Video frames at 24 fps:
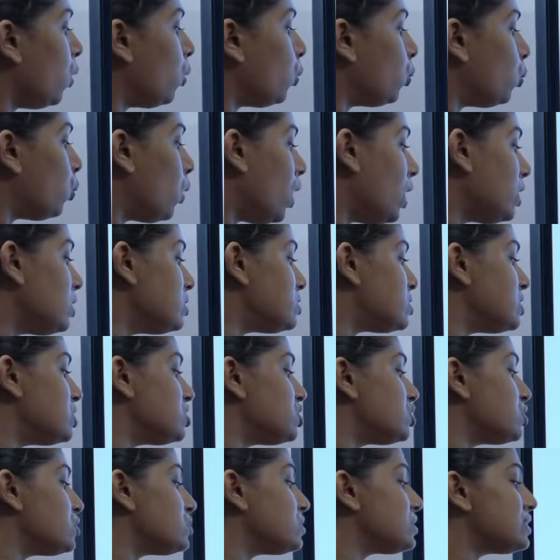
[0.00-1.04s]
What did
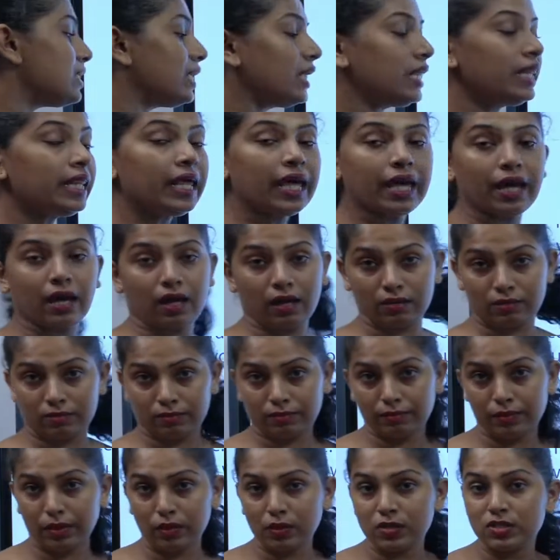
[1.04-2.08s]
you see there?
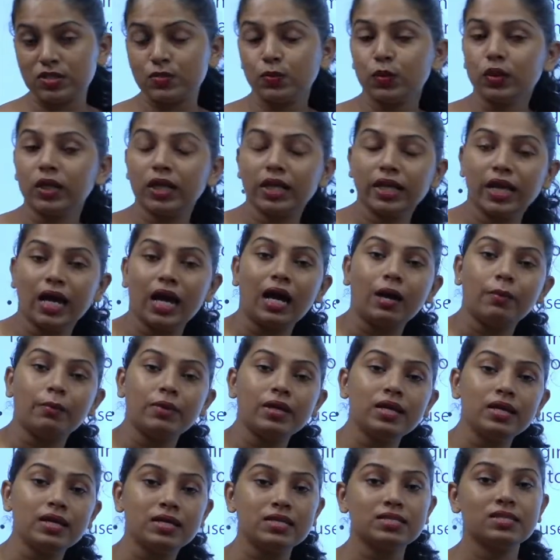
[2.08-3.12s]
Because
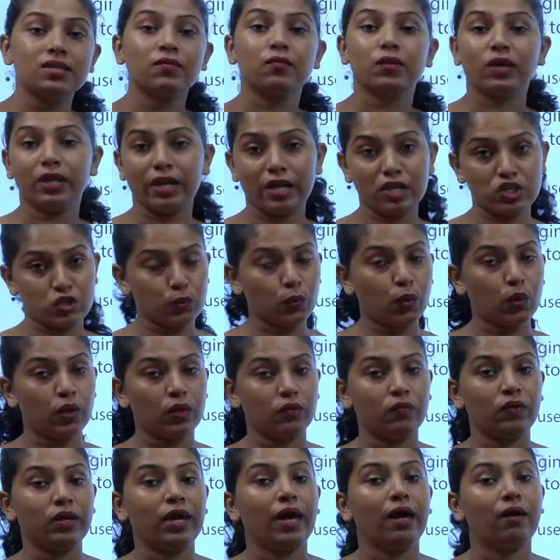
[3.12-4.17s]
Mudalihami is a village boy.
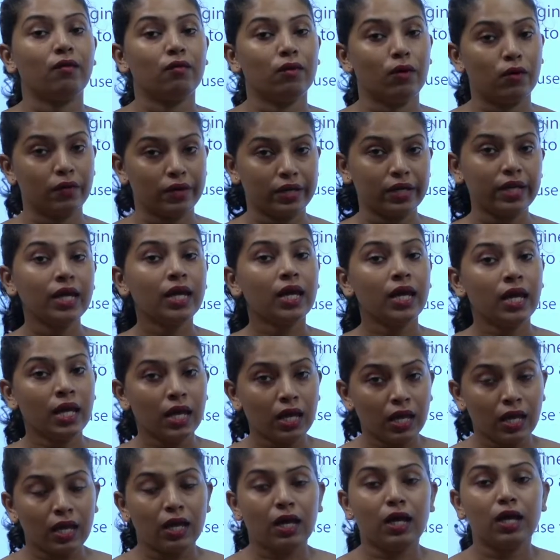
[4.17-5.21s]
We have already
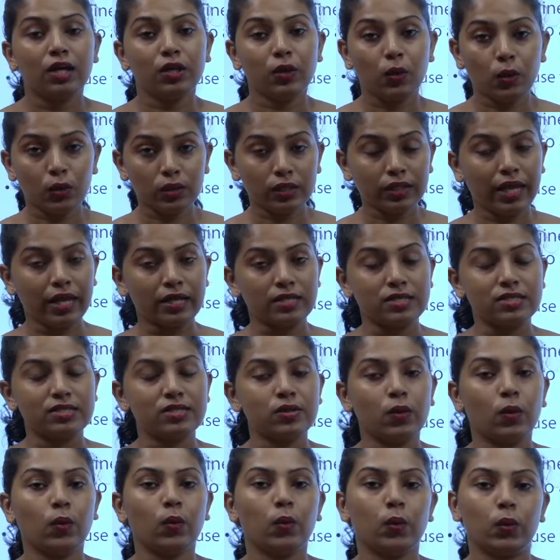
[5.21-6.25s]
known that.
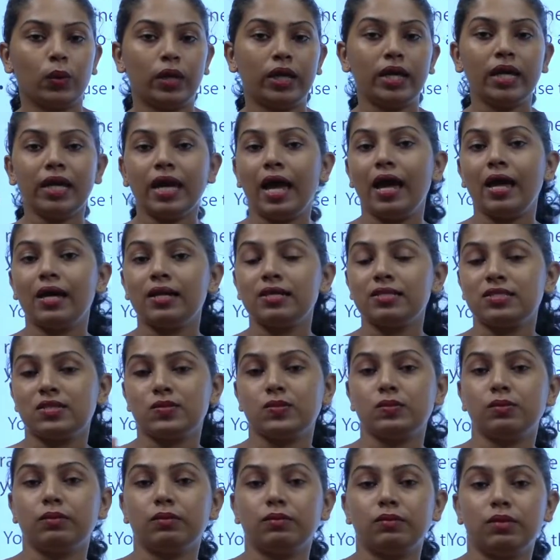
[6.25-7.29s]
So he has
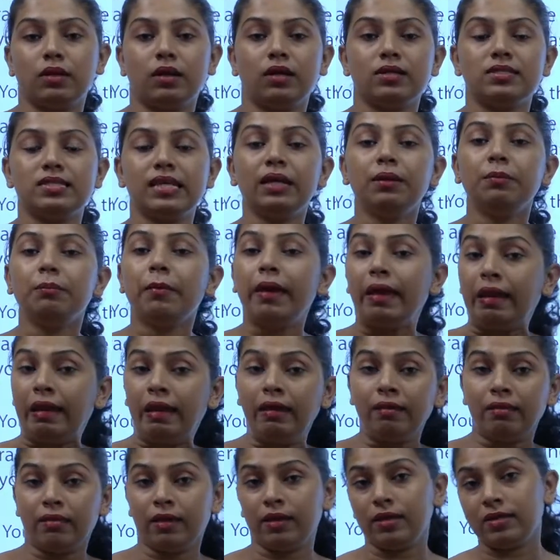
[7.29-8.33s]
seen
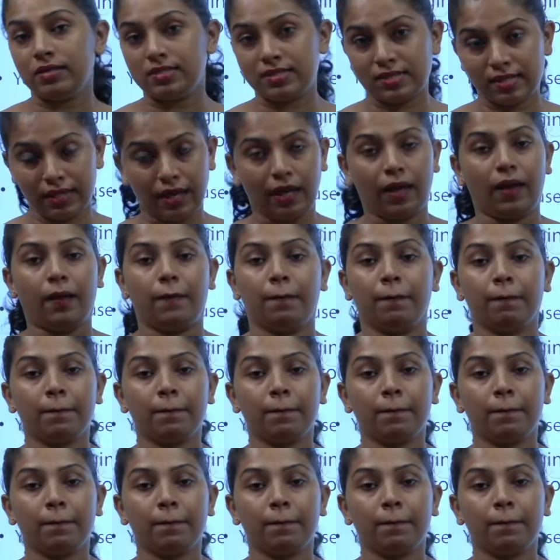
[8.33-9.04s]
many things there.